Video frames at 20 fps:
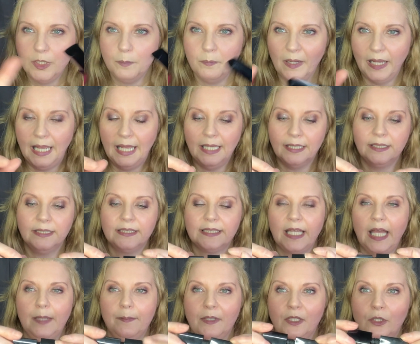bag. This
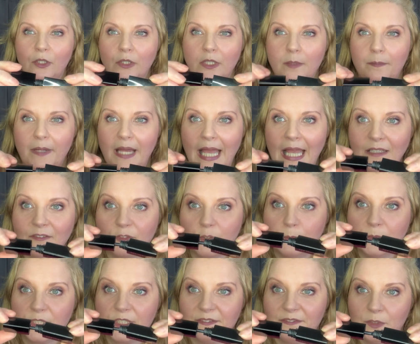came in a goodie bag
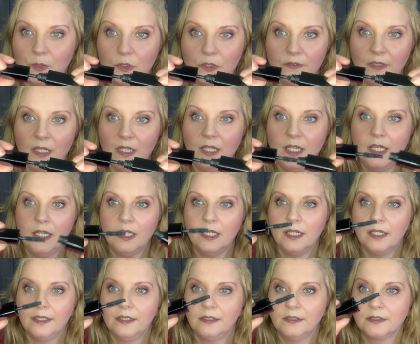from Sephora
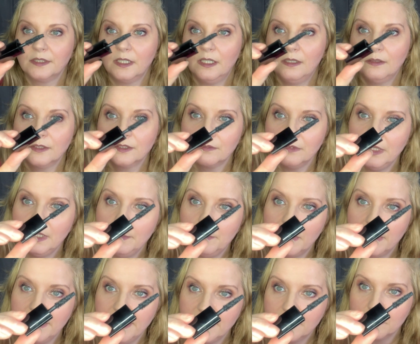and I was, I was really
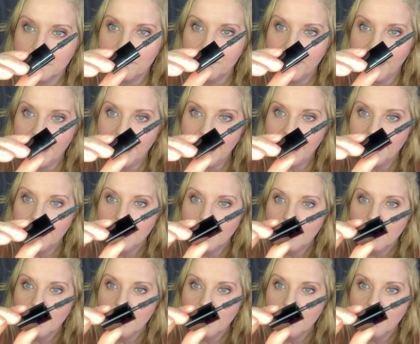pleased with that.